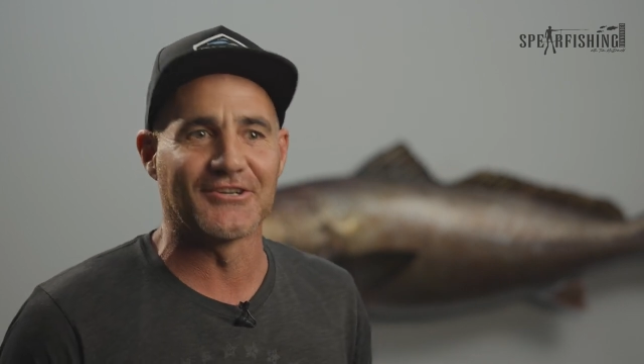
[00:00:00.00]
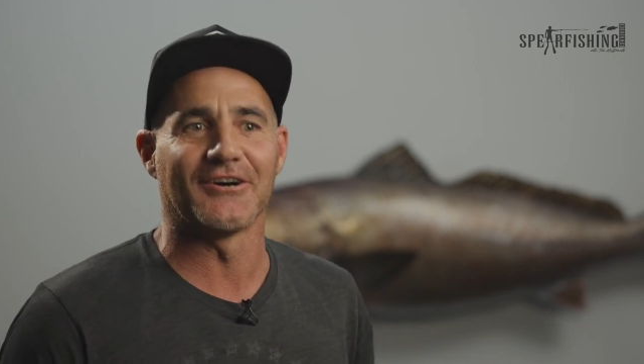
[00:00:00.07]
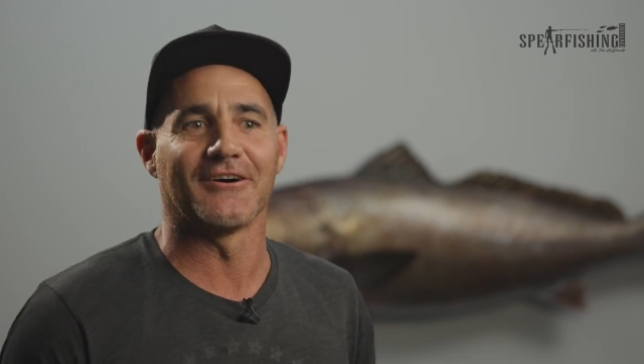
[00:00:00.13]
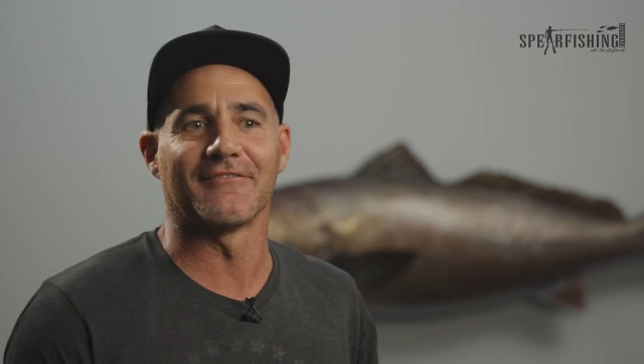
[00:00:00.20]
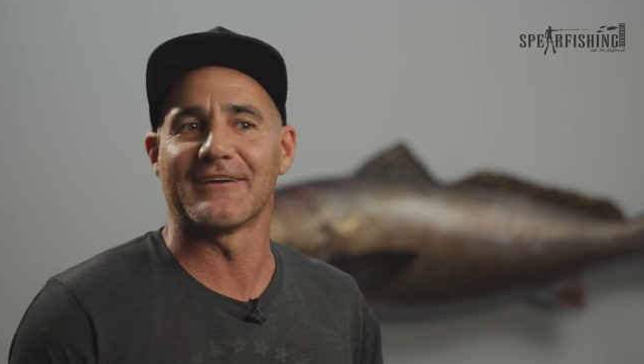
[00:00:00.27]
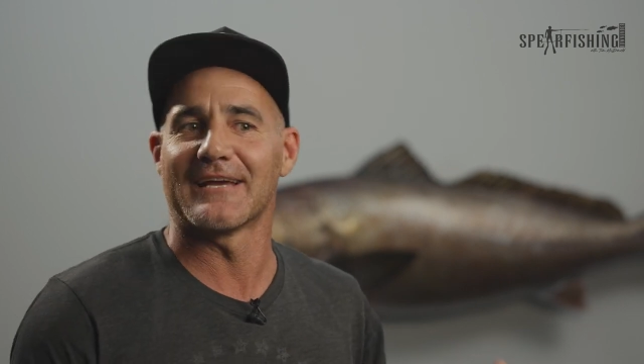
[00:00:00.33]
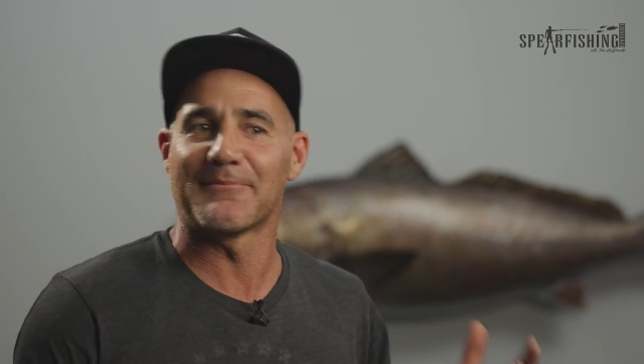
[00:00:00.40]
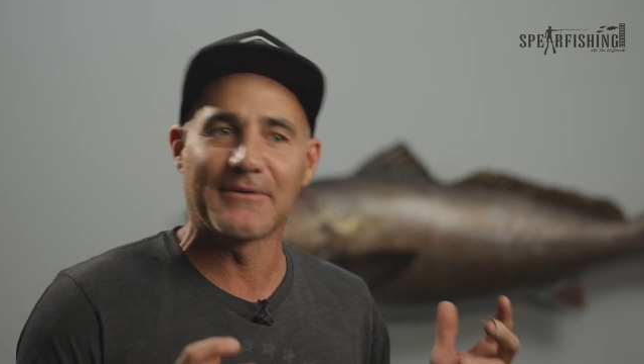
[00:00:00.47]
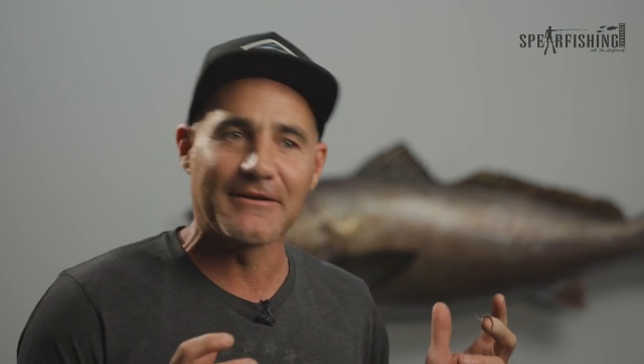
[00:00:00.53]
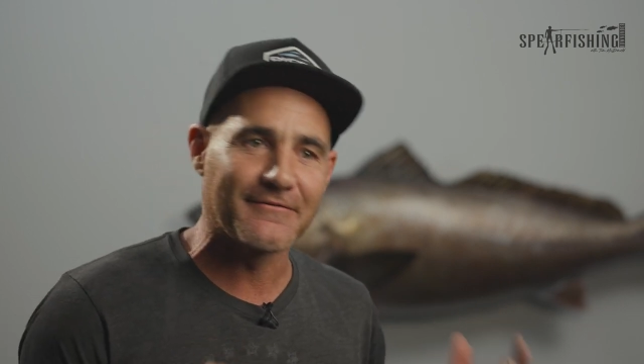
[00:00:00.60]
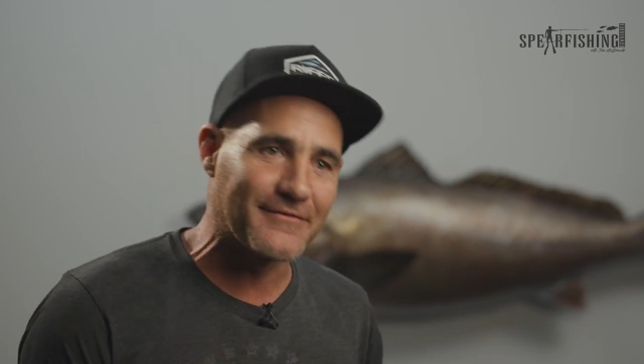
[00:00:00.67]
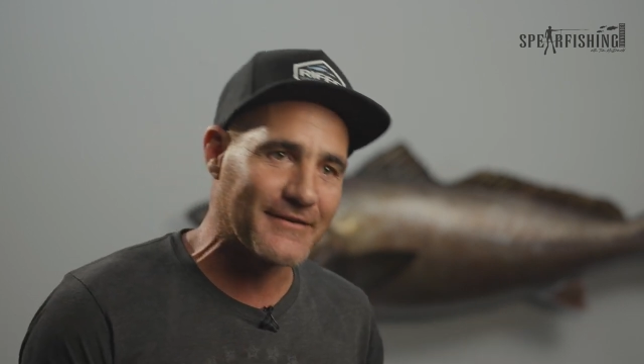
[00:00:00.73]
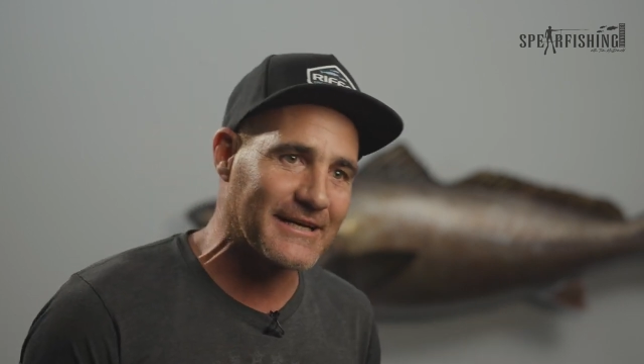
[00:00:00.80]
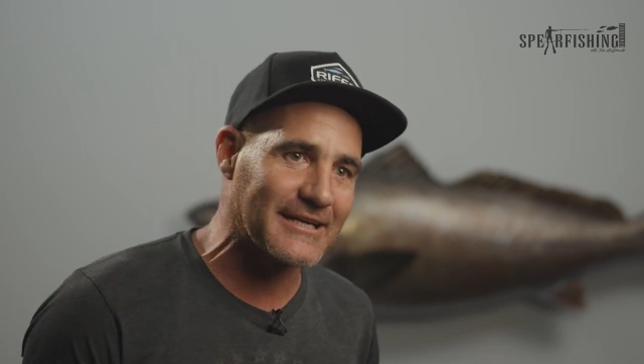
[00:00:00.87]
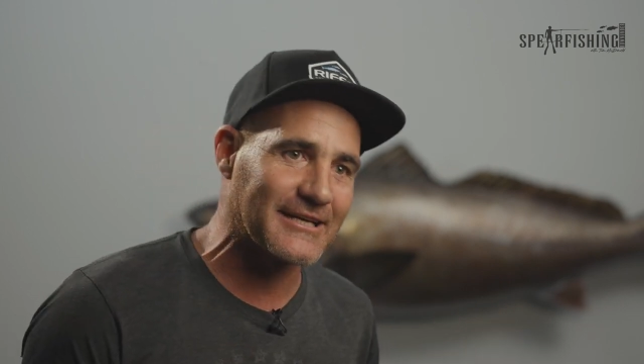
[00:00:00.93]
of epic
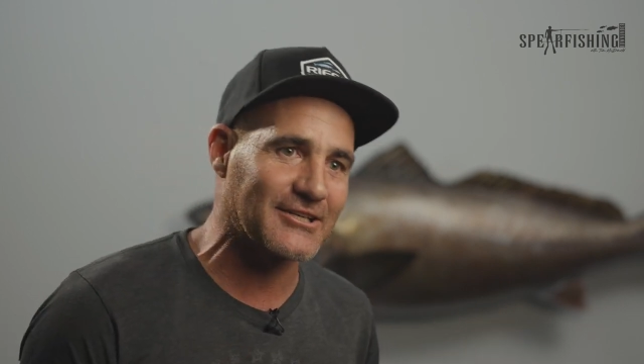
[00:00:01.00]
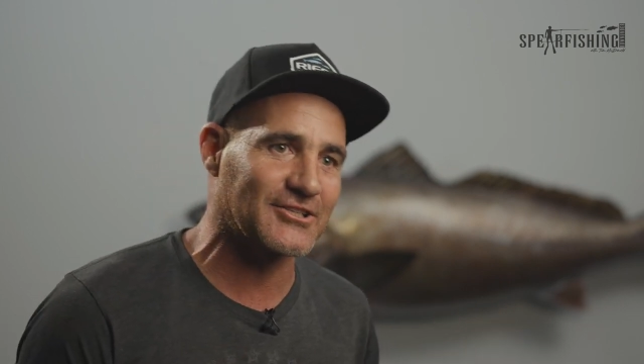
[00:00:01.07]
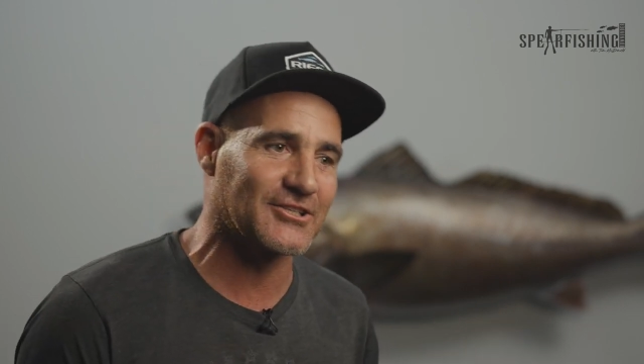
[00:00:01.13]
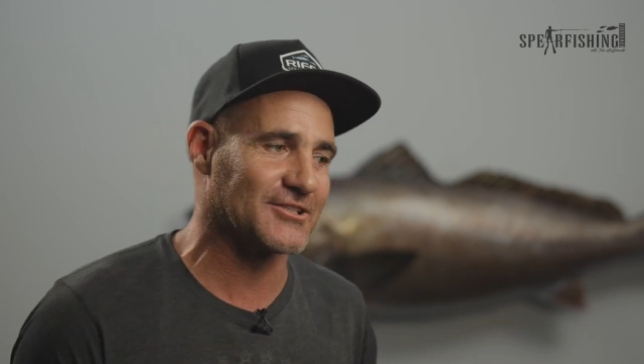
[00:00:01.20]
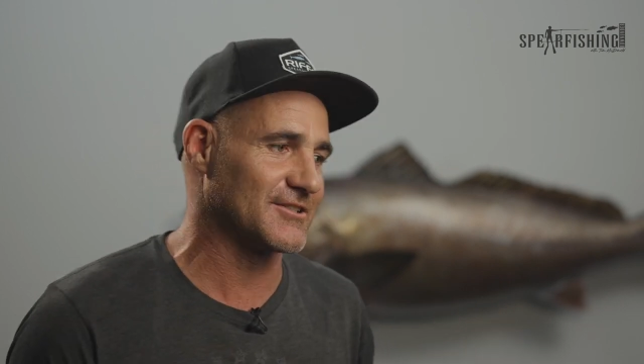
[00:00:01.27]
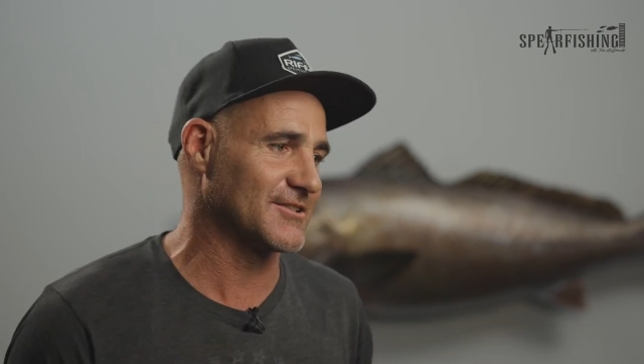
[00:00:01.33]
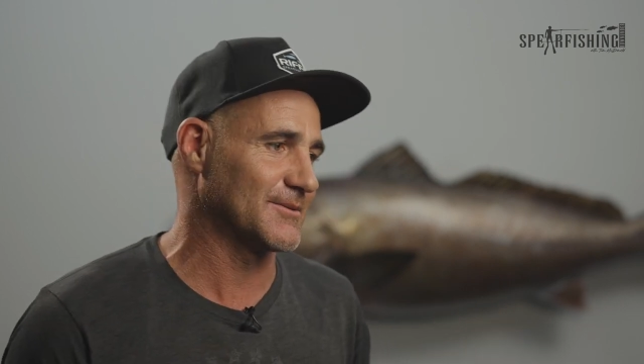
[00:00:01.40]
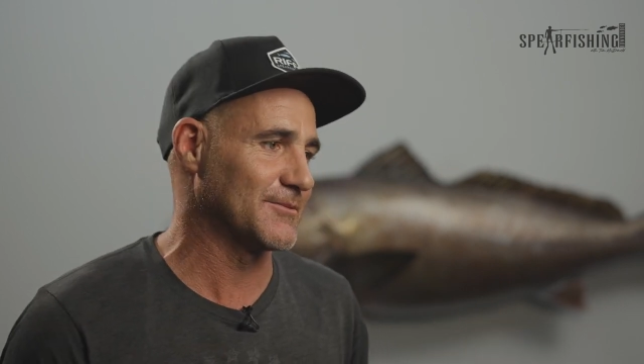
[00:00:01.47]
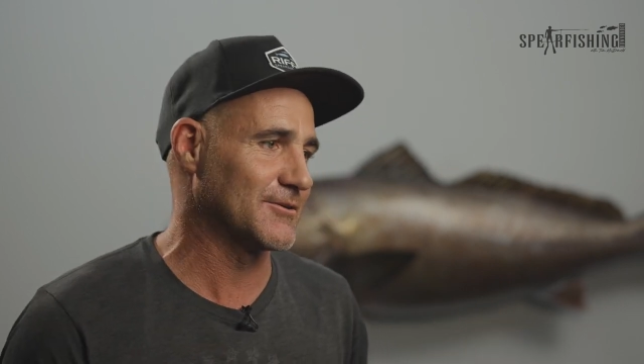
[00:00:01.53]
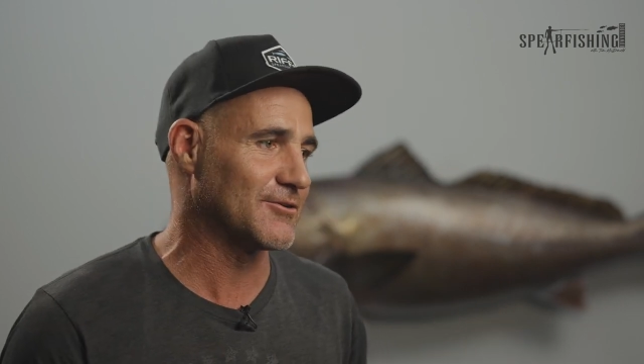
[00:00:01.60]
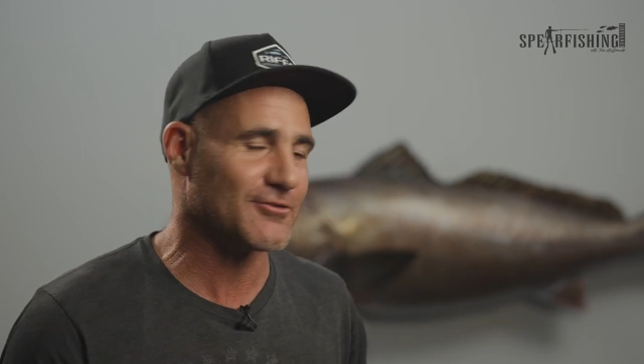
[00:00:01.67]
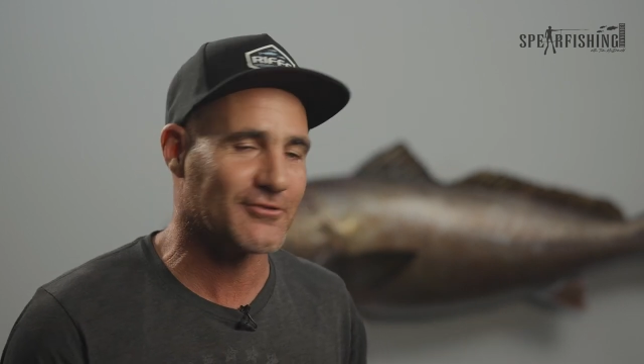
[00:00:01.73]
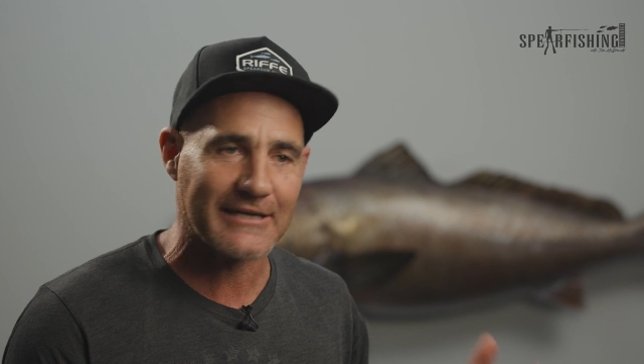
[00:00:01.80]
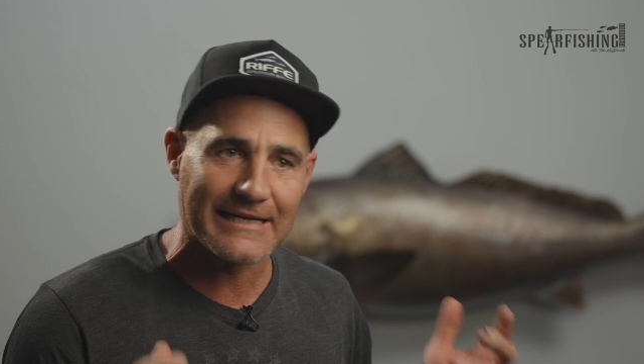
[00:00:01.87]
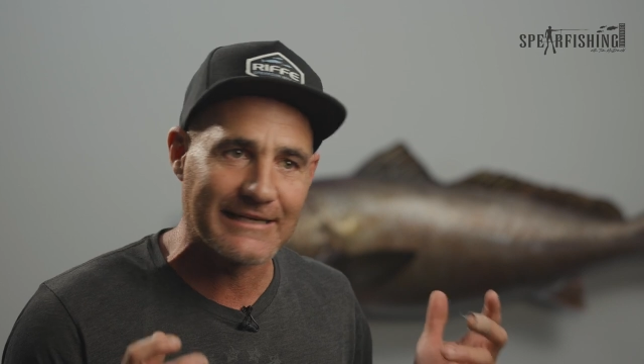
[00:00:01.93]
fish, some
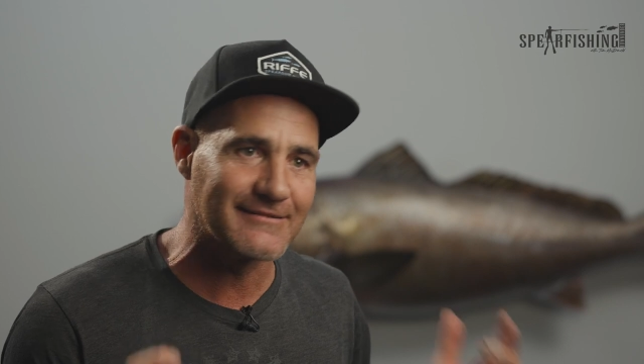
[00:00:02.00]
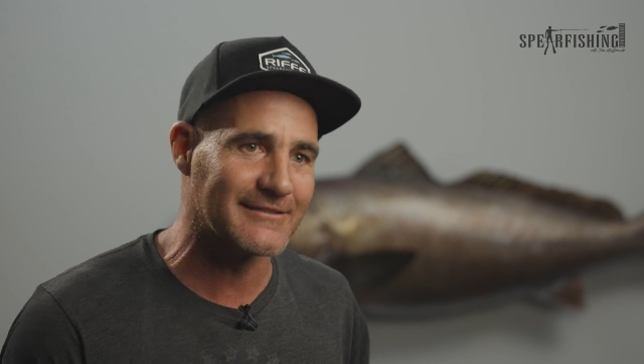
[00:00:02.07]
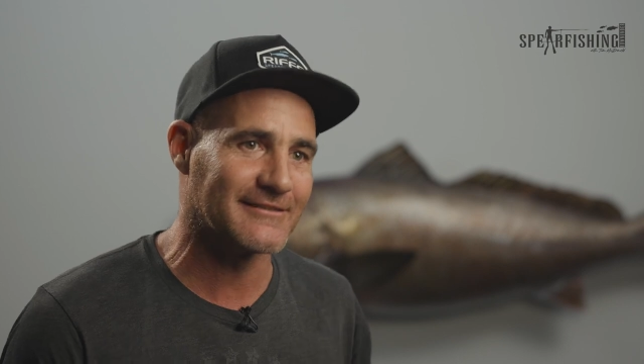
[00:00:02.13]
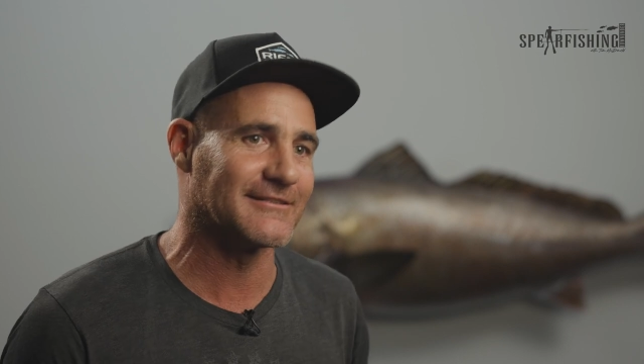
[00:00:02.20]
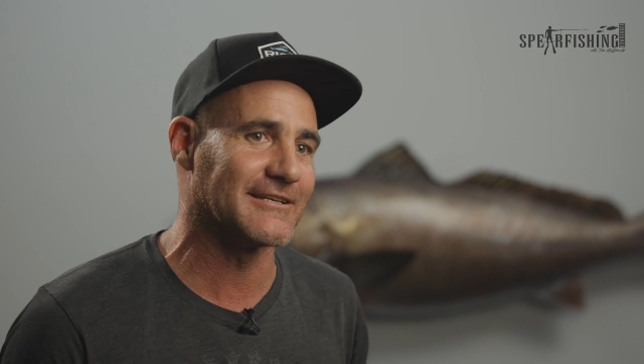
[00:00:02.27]
crazy